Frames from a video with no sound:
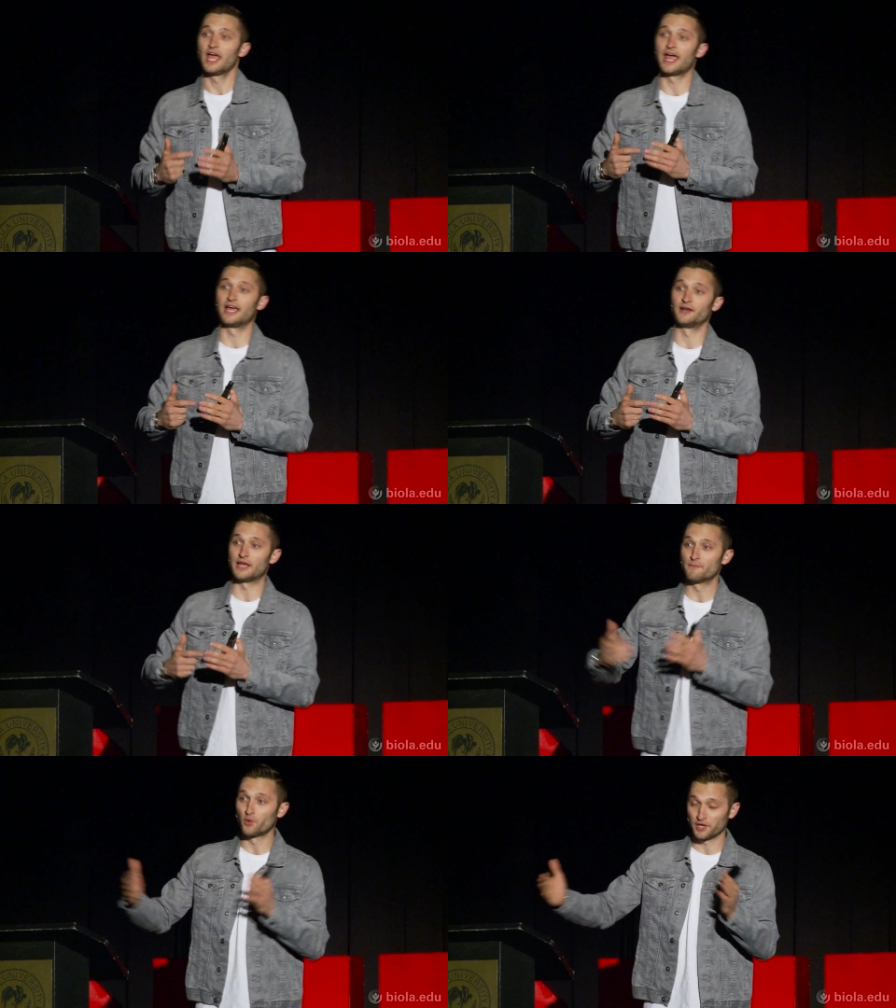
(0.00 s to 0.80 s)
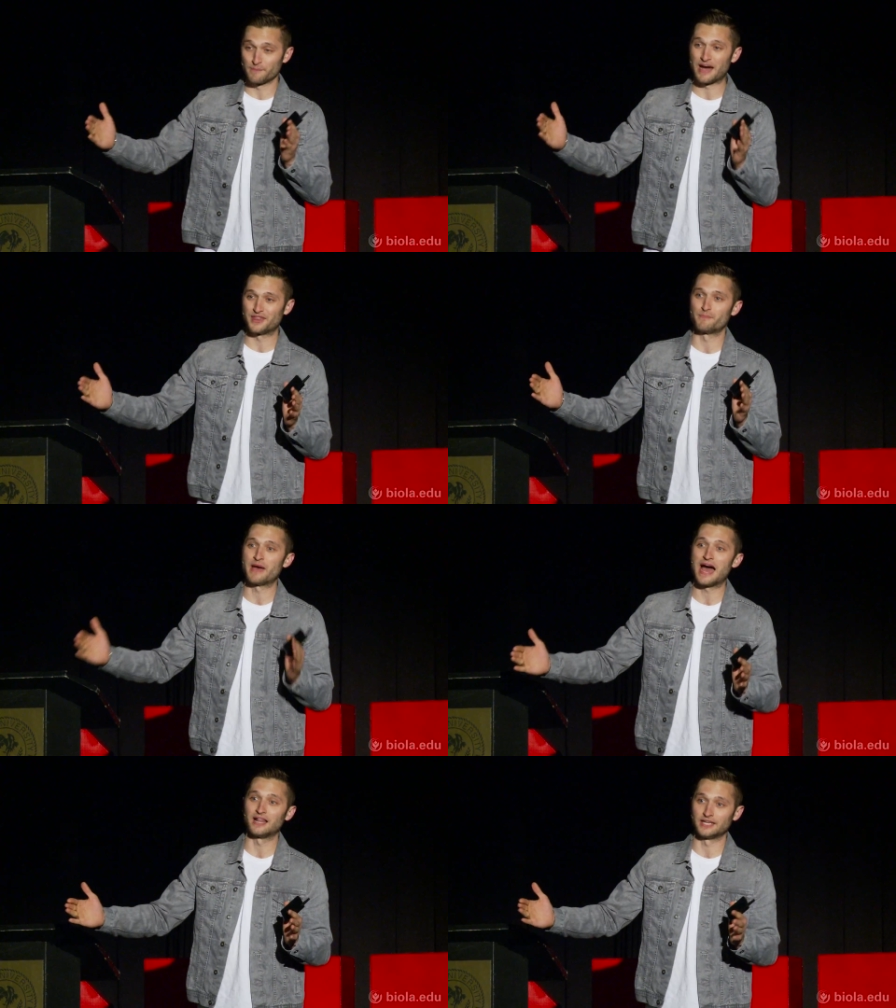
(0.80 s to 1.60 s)
and importing them by the
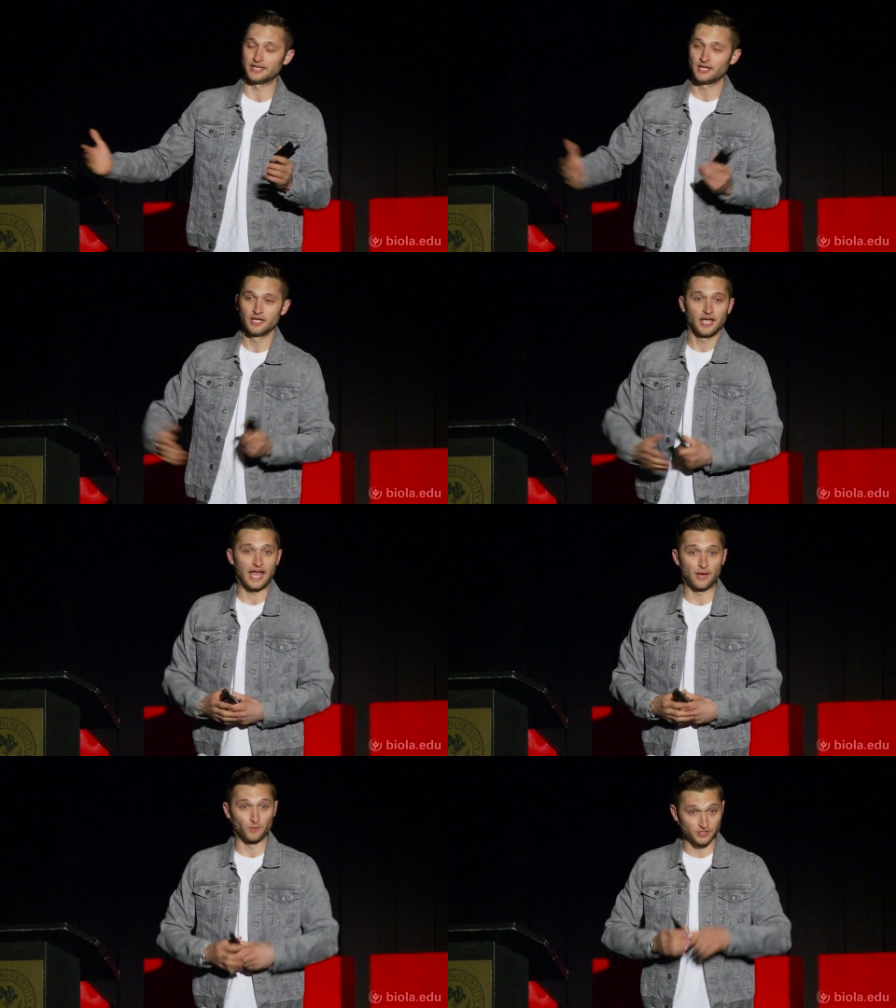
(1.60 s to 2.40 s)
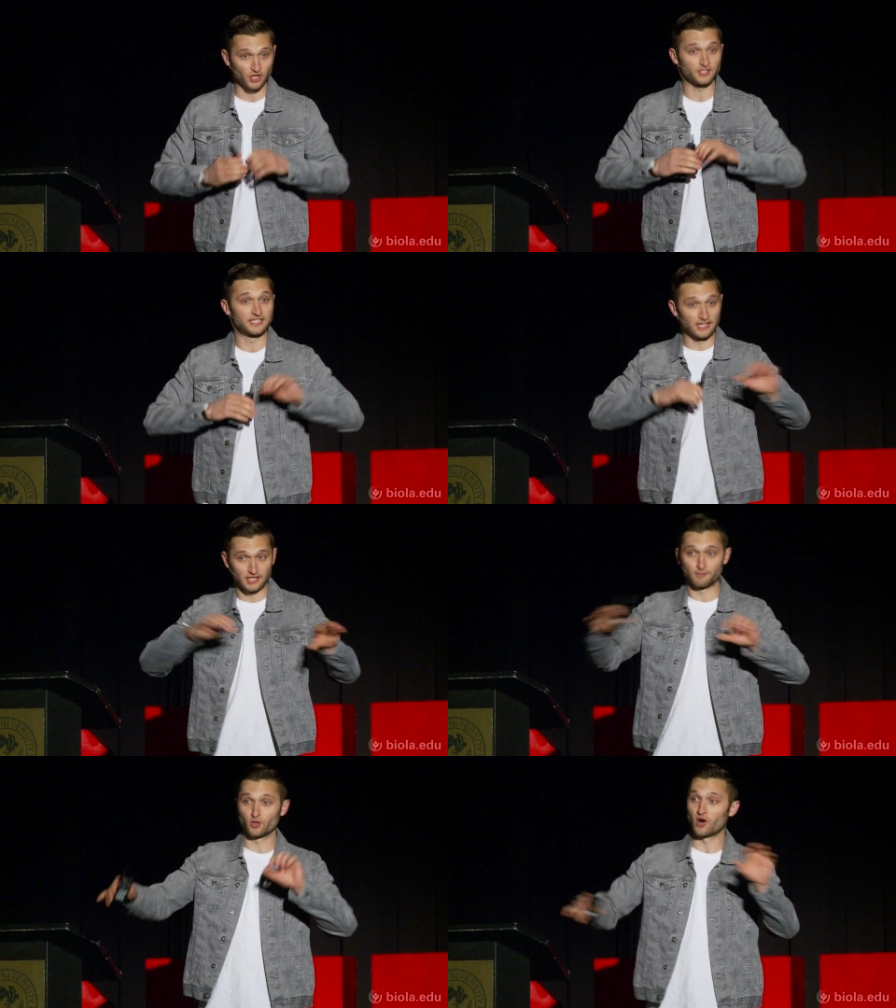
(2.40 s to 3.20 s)
pallet and would start
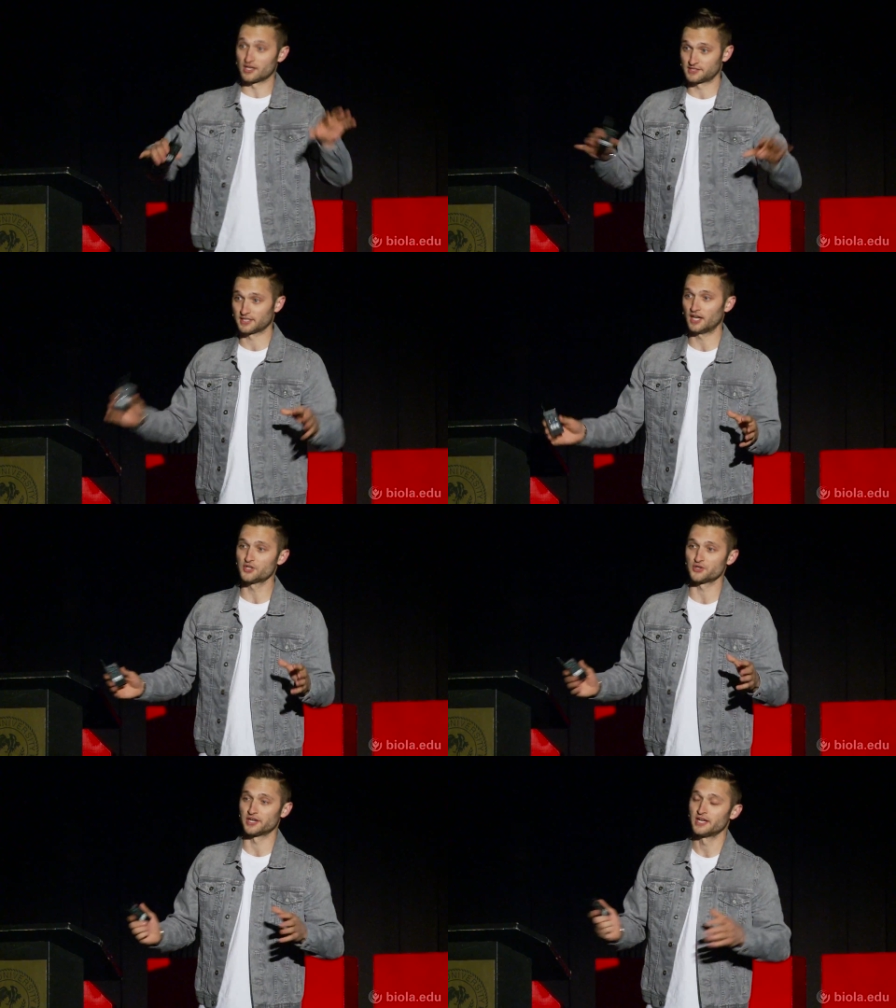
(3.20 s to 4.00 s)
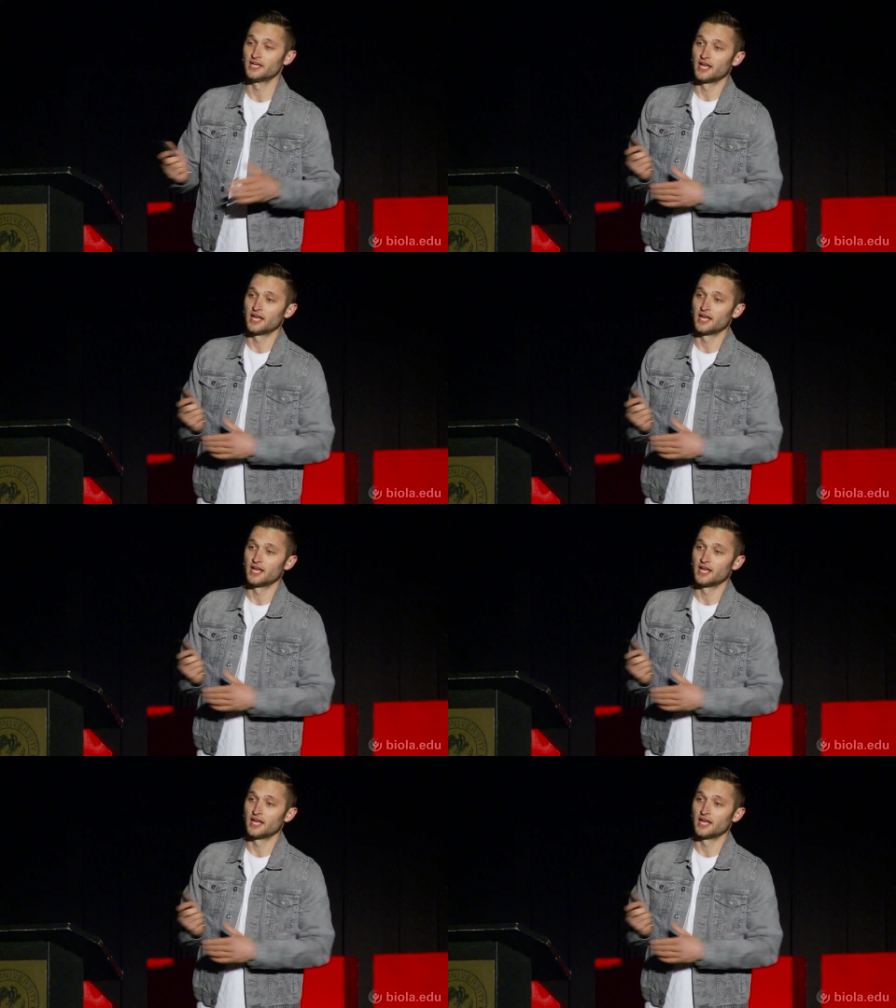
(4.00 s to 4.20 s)
selling them across the country.